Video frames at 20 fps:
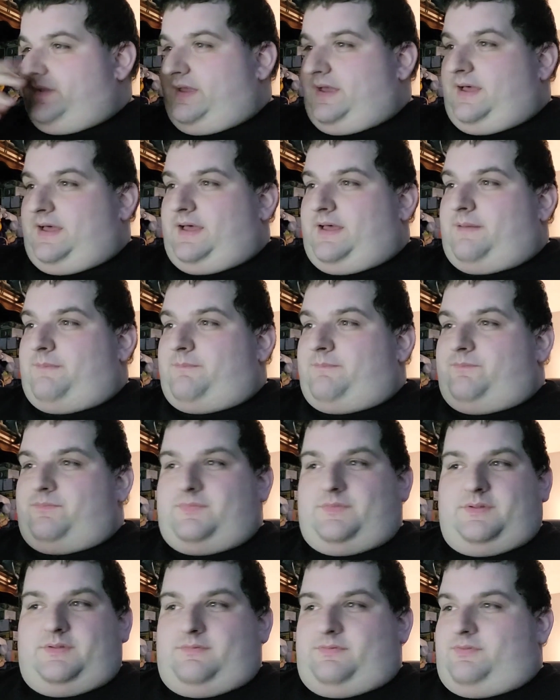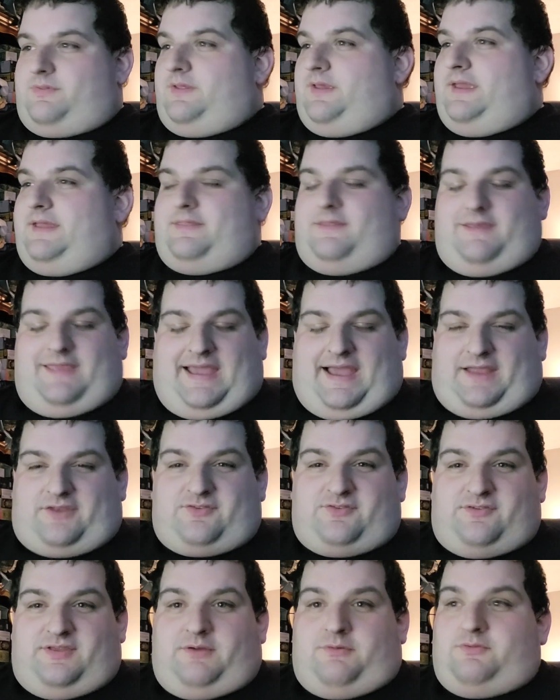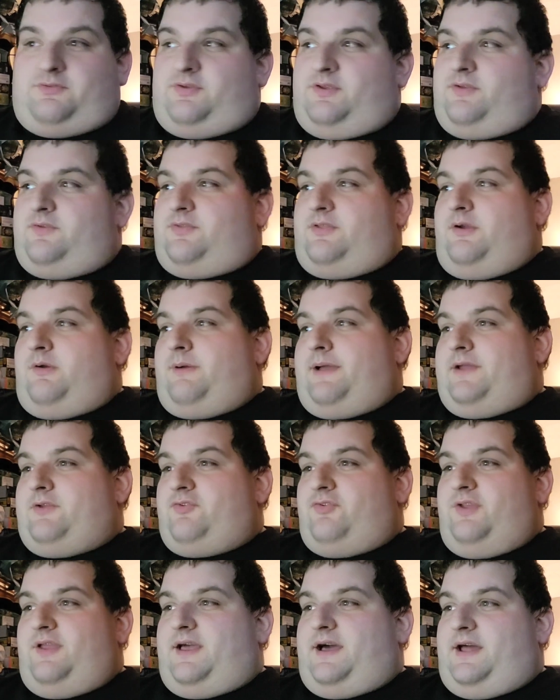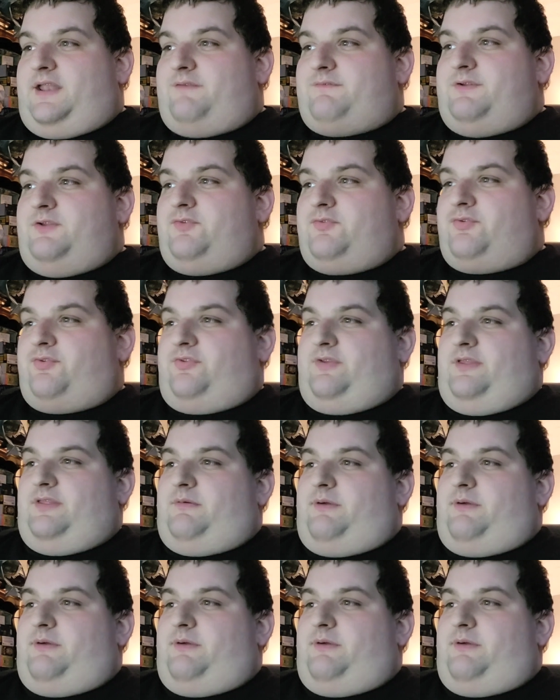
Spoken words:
and the action sequences, they're actually kind of interesting.